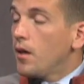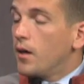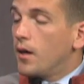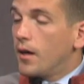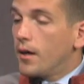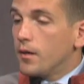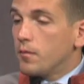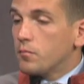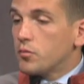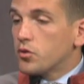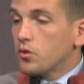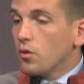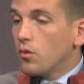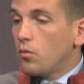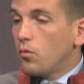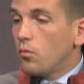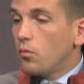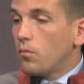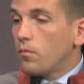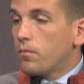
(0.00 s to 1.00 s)
Um,
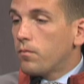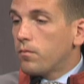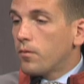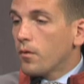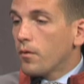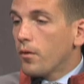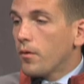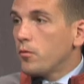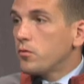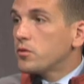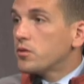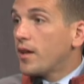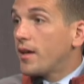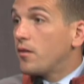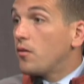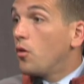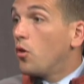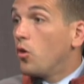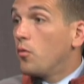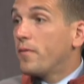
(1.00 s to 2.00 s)
so for those
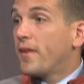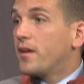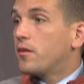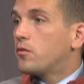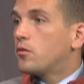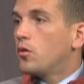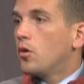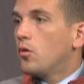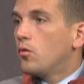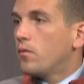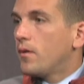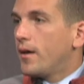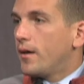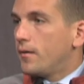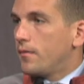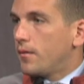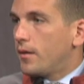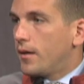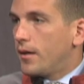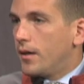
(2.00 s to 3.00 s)
at home that don't
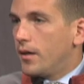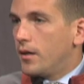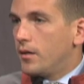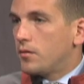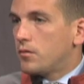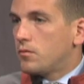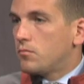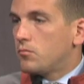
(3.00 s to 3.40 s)
uh,